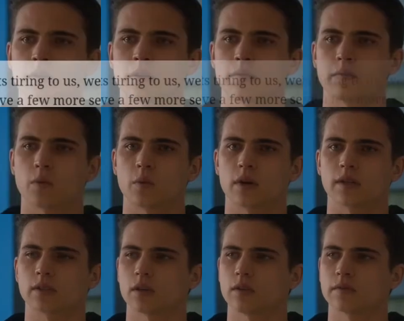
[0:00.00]
that
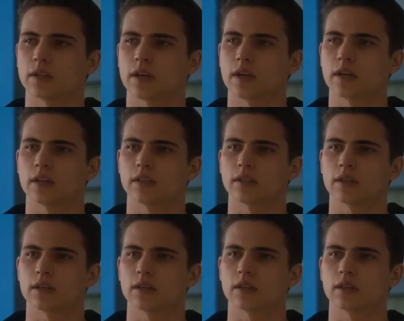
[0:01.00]
you know a few
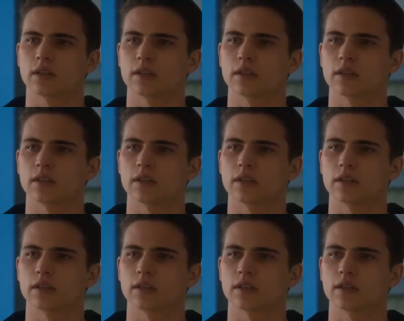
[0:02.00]
more,